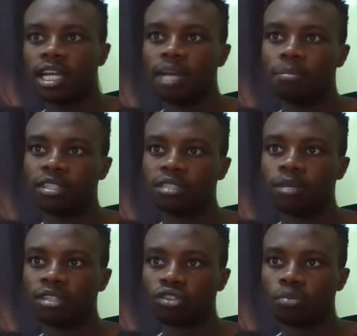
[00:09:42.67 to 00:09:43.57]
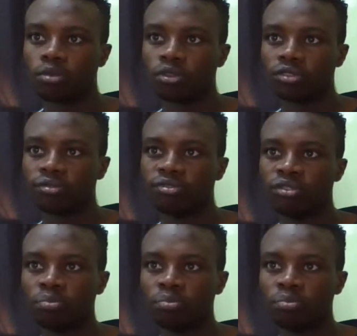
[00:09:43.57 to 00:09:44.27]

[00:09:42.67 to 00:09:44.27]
I placed my stop loss few